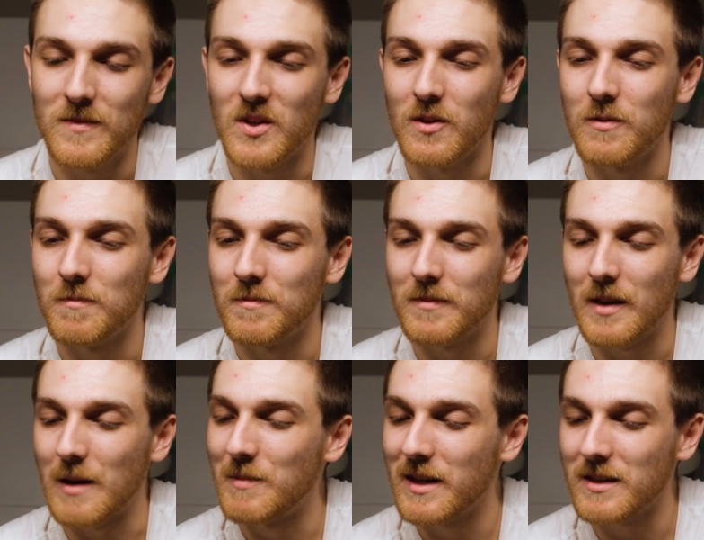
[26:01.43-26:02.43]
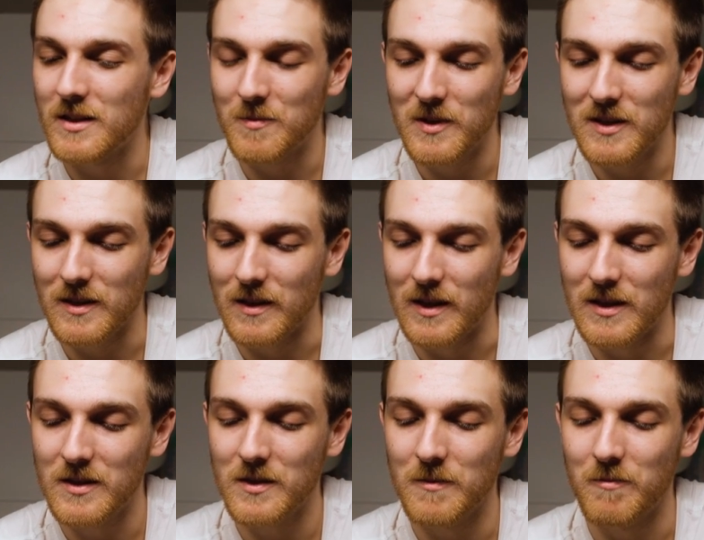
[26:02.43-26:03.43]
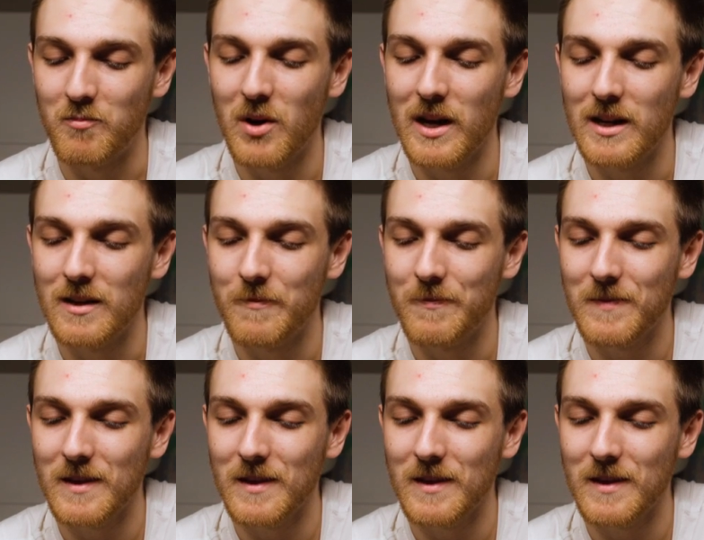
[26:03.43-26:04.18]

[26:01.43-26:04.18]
So I'm not dismissing this, but